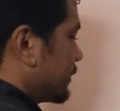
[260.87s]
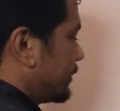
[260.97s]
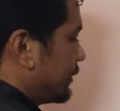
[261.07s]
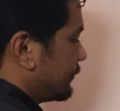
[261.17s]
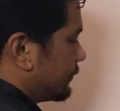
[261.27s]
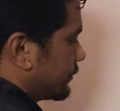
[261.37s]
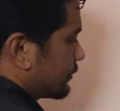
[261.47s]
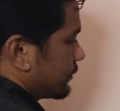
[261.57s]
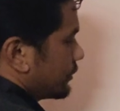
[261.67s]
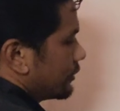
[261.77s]
give.
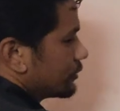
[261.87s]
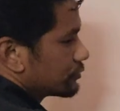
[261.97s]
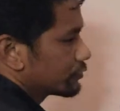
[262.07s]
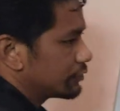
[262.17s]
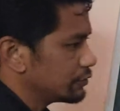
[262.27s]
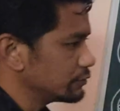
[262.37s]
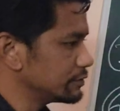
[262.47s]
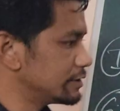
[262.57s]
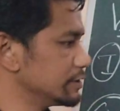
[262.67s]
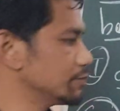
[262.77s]
So
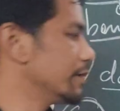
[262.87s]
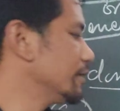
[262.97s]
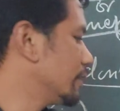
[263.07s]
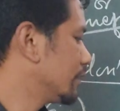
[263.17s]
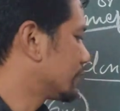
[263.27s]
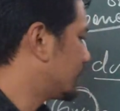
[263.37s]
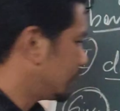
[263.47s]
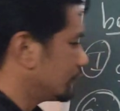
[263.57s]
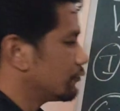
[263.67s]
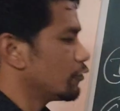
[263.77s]
use this one,
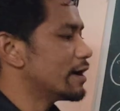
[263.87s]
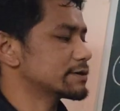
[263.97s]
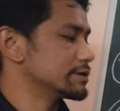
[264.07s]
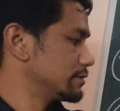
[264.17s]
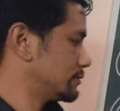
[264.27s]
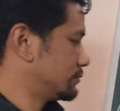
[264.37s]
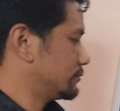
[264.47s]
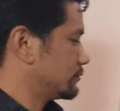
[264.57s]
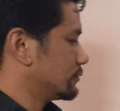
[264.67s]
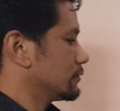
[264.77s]
give what?
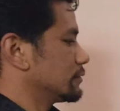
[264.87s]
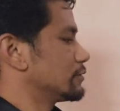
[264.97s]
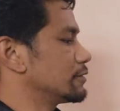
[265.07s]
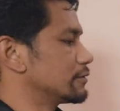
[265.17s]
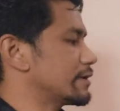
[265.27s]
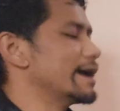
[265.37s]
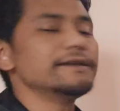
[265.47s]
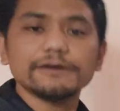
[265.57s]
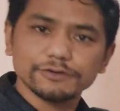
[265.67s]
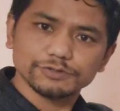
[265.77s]
The
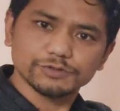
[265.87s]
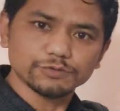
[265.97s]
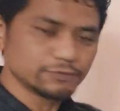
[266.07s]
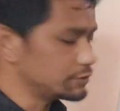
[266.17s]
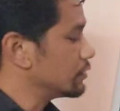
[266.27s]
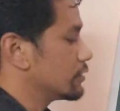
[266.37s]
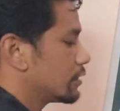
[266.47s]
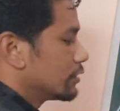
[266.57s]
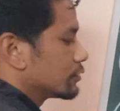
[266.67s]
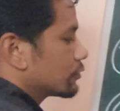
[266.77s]
right shoes.
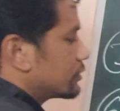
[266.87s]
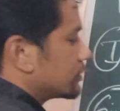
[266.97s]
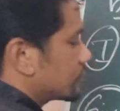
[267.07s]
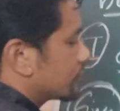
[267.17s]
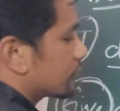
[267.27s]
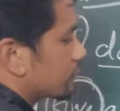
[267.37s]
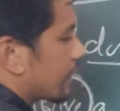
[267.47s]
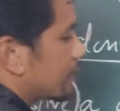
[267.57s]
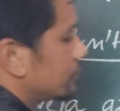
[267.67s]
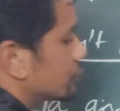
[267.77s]
So this the
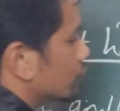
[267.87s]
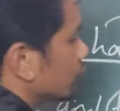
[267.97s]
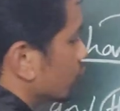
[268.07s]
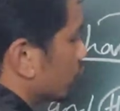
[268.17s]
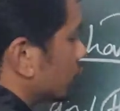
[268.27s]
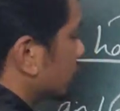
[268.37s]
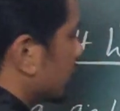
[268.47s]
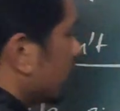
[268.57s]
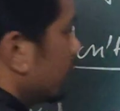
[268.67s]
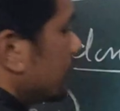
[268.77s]
right
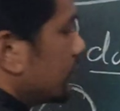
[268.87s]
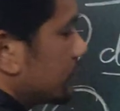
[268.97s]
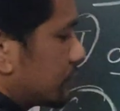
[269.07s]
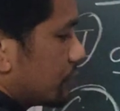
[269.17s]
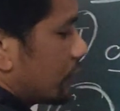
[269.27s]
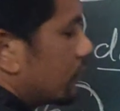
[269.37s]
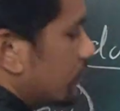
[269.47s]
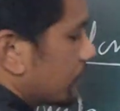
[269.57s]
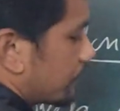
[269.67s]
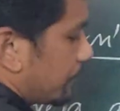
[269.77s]
shoes is
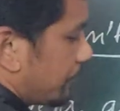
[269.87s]
your